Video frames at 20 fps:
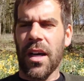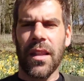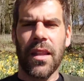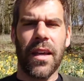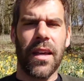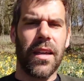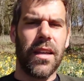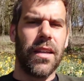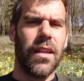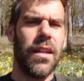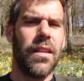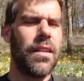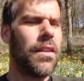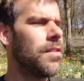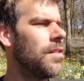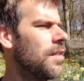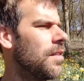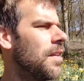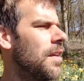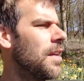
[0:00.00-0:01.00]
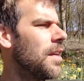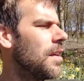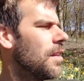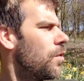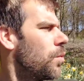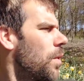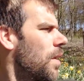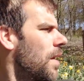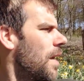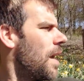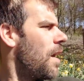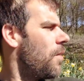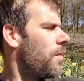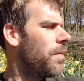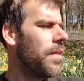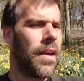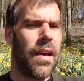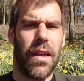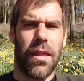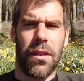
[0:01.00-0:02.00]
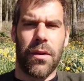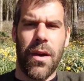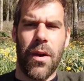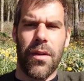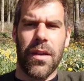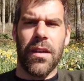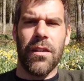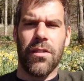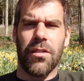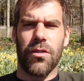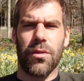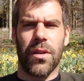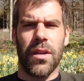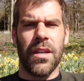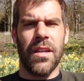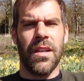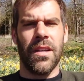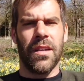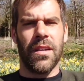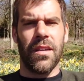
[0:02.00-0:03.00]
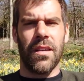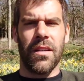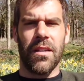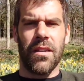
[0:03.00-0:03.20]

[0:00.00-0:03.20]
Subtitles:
And, like, it doesn't take into account that throughout history,